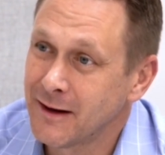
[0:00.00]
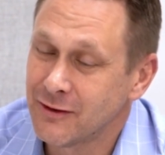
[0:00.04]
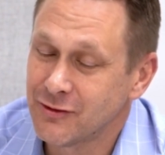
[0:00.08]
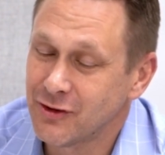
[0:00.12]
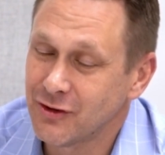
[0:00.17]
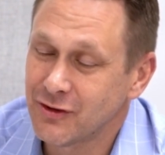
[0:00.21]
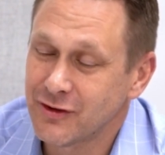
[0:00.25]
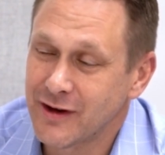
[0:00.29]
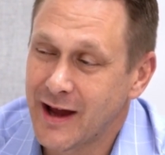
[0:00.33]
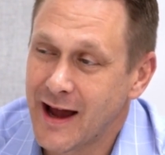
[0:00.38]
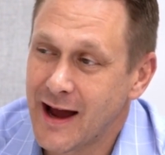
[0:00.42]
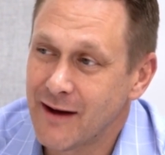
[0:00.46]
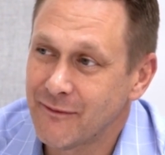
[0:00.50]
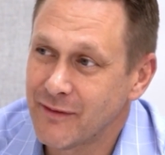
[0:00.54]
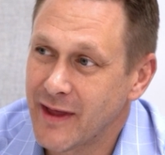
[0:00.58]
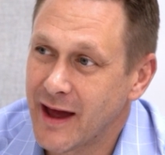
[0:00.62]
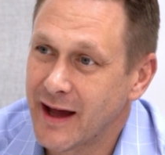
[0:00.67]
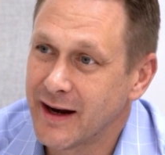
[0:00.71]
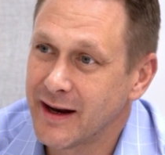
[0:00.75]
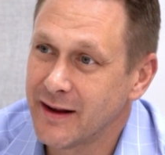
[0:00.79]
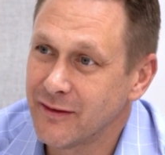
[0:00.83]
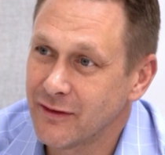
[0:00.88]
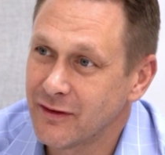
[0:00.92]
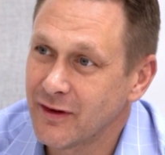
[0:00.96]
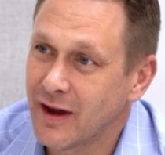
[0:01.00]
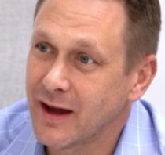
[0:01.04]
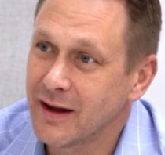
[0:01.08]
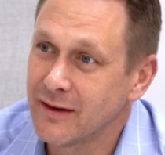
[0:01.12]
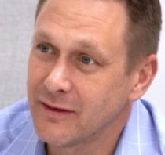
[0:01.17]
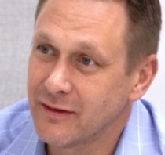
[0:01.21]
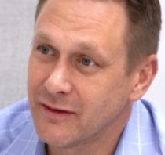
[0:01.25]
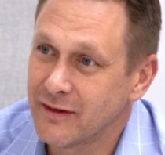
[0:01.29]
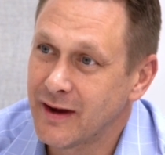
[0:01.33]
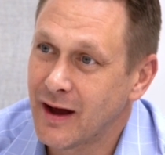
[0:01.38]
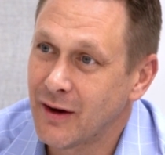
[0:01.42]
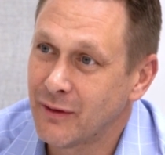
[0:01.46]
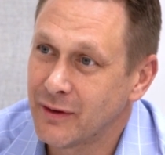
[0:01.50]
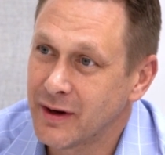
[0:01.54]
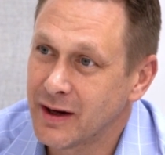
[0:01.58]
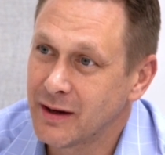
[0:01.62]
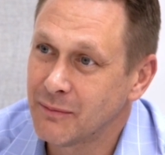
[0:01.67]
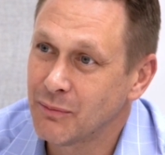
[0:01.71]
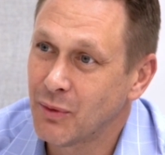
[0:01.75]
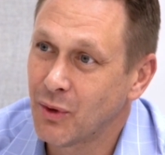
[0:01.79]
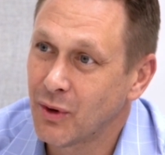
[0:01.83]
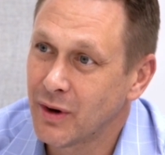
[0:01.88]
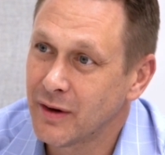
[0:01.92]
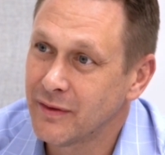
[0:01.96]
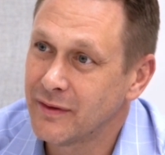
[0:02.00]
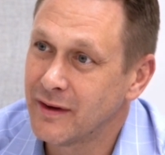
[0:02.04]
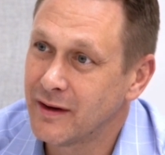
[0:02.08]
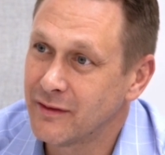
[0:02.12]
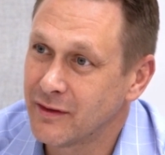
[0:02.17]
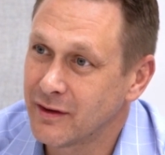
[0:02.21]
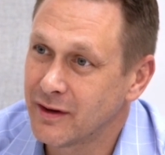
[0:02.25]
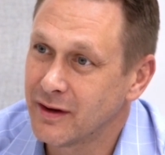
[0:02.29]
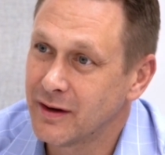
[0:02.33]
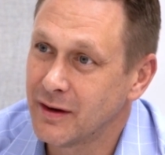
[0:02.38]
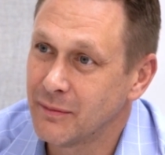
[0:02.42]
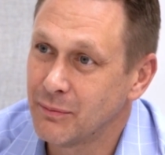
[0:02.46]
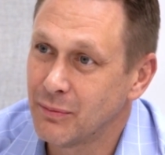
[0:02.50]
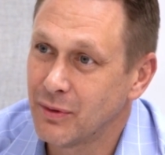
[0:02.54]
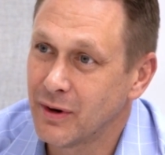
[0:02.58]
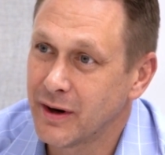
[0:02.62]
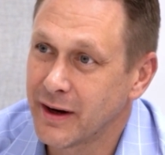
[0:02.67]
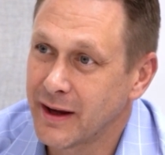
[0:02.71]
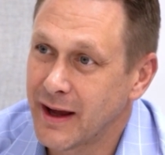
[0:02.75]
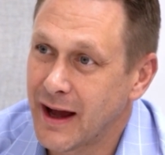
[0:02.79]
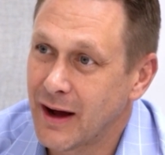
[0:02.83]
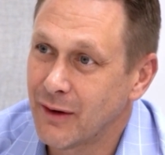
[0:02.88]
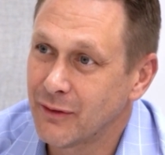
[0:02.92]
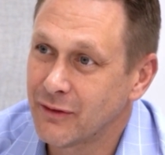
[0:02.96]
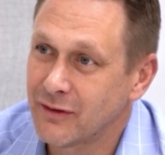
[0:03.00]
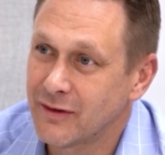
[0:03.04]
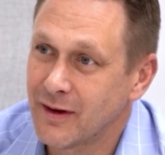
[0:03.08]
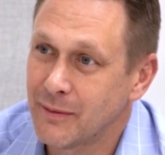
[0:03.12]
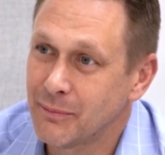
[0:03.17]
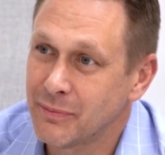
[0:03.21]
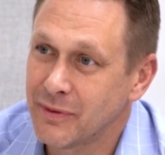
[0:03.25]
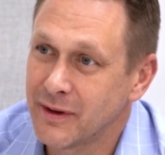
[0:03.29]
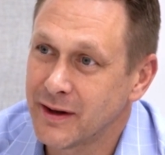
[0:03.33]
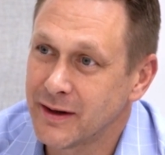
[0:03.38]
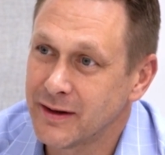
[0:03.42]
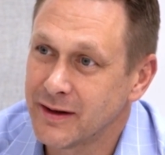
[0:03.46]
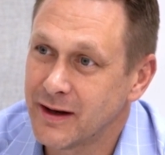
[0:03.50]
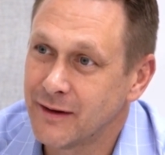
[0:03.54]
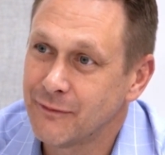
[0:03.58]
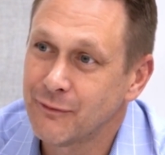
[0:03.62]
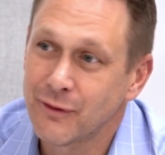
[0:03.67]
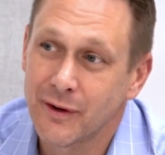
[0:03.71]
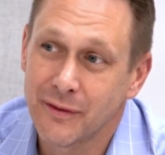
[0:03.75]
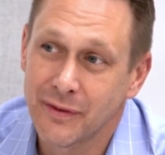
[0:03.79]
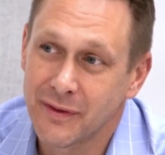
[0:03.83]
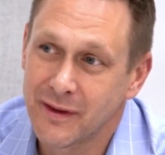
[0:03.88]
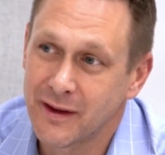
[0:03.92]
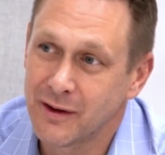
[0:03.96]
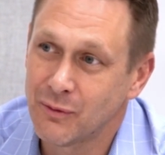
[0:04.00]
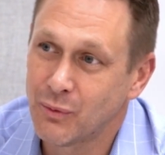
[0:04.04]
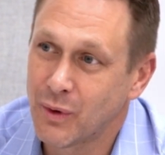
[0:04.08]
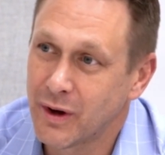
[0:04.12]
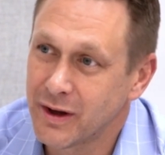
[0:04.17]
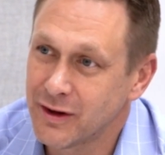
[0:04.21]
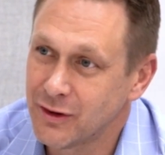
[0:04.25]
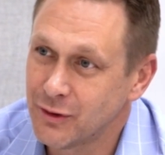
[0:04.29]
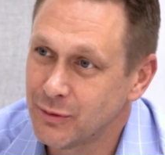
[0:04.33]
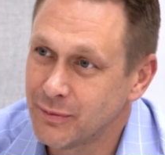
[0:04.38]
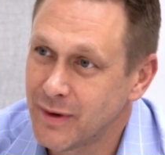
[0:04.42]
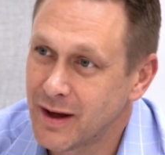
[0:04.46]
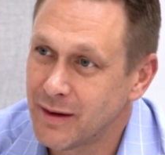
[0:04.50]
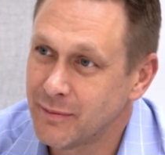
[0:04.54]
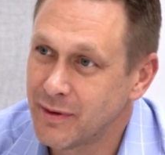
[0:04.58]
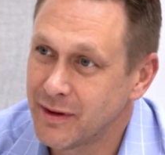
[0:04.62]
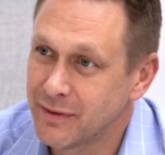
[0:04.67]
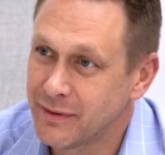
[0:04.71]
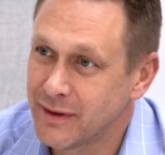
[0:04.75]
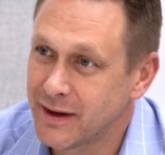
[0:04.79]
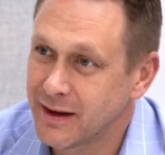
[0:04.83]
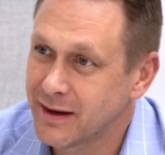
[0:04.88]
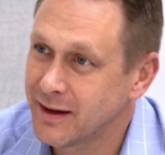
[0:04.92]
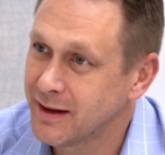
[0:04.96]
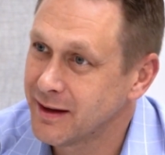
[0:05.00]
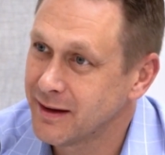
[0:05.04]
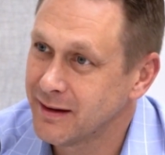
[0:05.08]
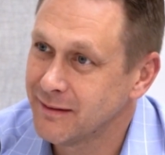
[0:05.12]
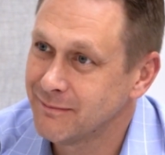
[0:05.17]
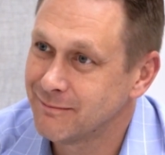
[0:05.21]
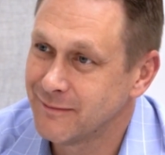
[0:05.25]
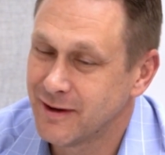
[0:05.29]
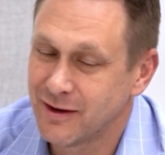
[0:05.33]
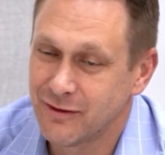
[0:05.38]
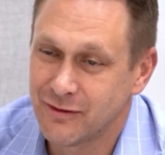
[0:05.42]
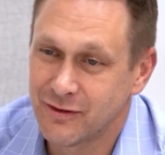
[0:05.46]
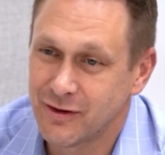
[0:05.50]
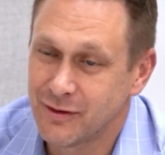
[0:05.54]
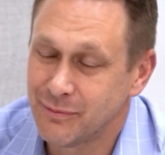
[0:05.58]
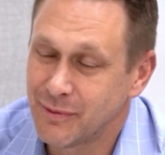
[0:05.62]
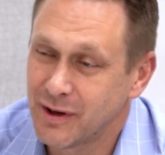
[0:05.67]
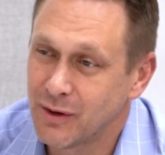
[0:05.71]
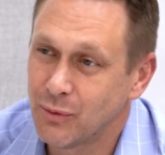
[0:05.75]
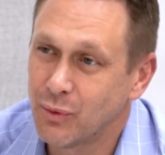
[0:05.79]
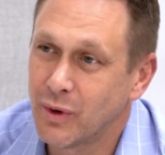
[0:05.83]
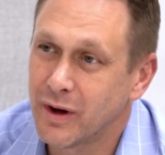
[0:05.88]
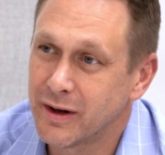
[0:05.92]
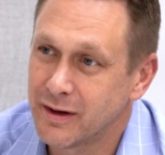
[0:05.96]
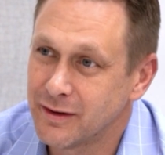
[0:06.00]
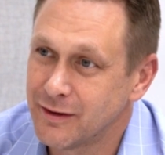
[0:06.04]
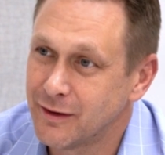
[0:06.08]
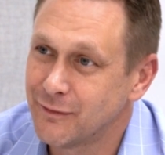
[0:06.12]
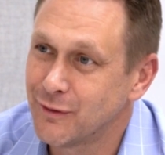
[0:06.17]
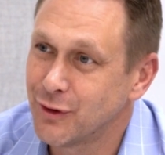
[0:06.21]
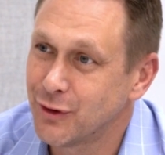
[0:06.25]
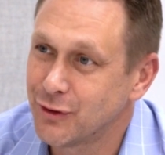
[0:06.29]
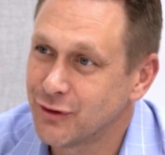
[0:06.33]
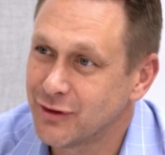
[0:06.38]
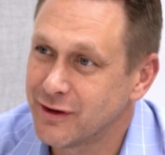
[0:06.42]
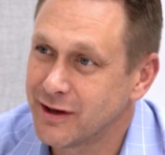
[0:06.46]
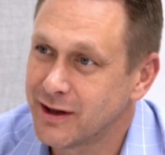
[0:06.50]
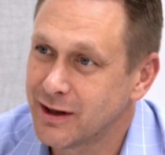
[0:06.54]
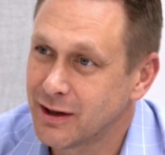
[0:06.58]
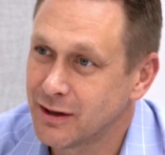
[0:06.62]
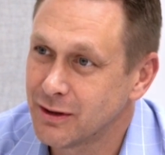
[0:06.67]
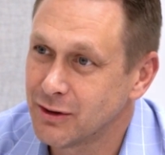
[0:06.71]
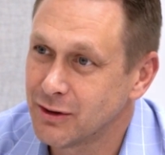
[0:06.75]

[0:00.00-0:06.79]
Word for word: just to have that insight and sounding board that's going to bring out something different than what you may be thinking is to me what diversity and